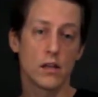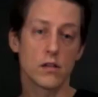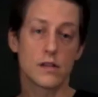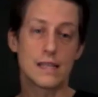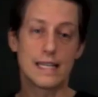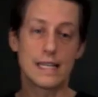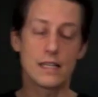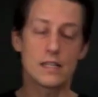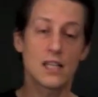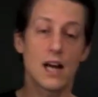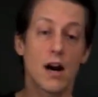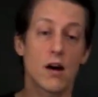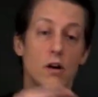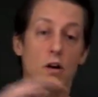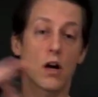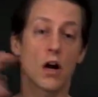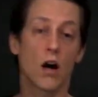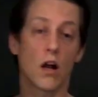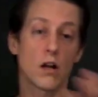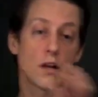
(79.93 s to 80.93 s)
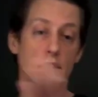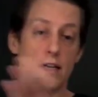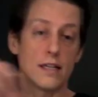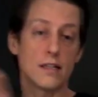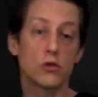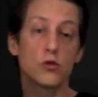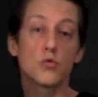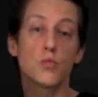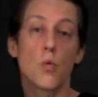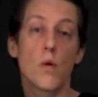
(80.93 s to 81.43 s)
the entire colony
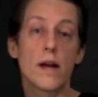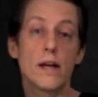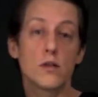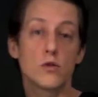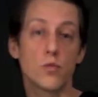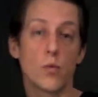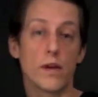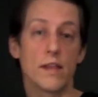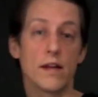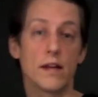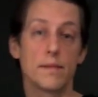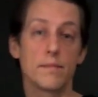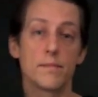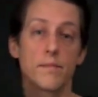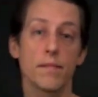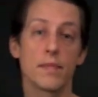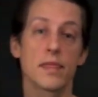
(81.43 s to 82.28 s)
sways with it.